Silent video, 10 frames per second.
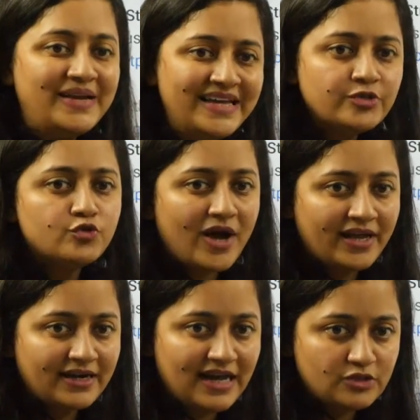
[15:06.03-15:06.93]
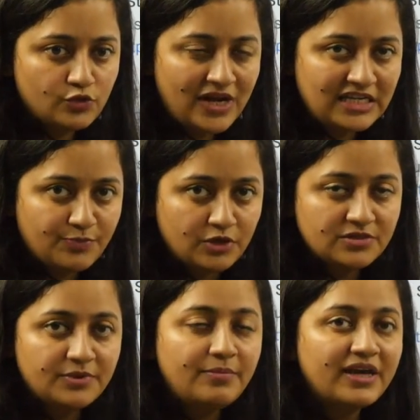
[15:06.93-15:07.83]
please join it as soon as
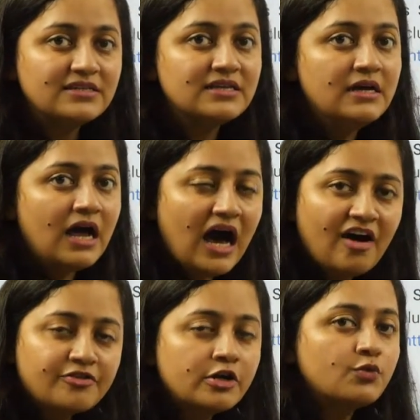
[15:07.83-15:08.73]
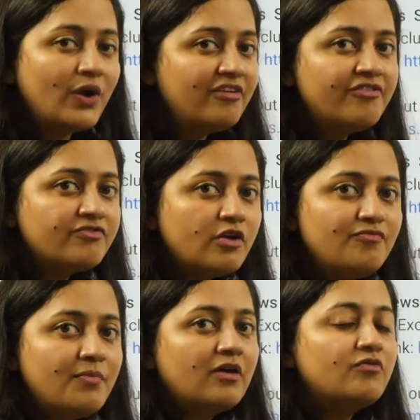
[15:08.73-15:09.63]
possible because after 25th
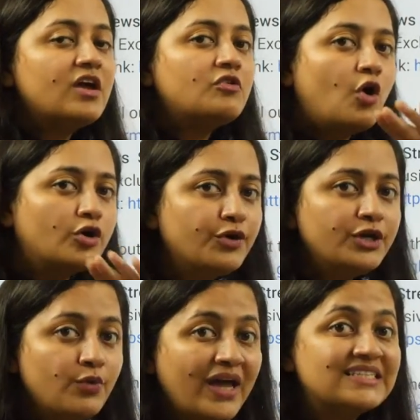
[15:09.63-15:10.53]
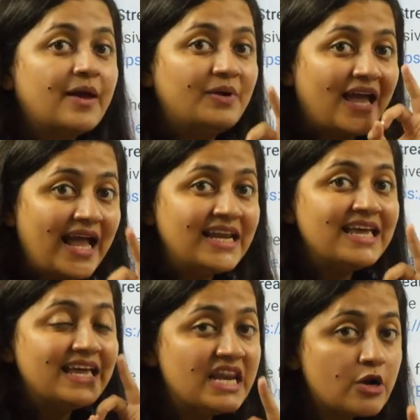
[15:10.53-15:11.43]
of may we are not going to accept
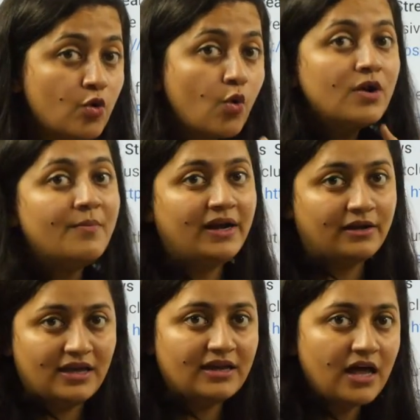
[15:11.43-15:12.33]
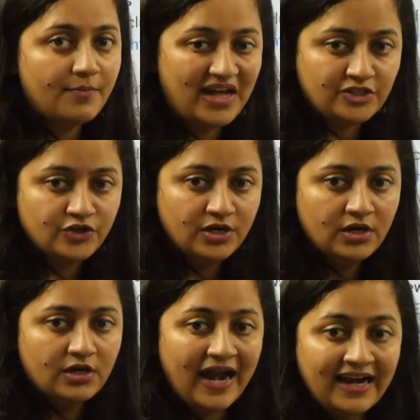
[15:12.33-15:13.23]
any enrollment in our batch
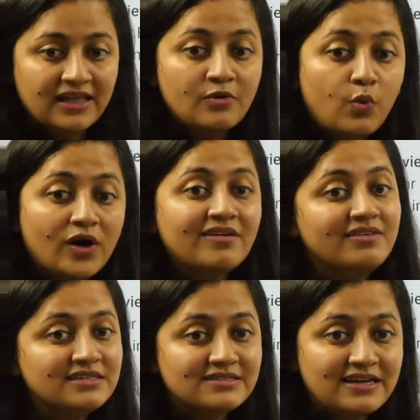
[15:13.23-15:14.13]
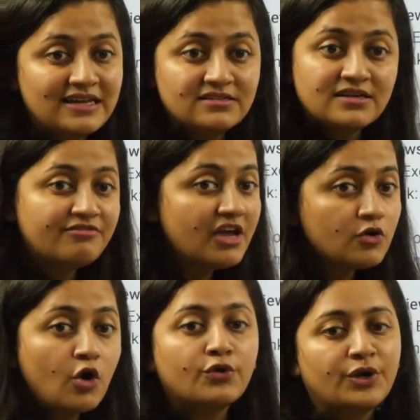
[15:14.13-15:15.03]
right then whatever is the reason we
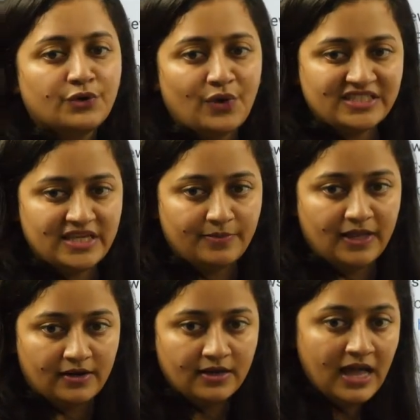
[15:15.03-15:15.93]
are not going to accept that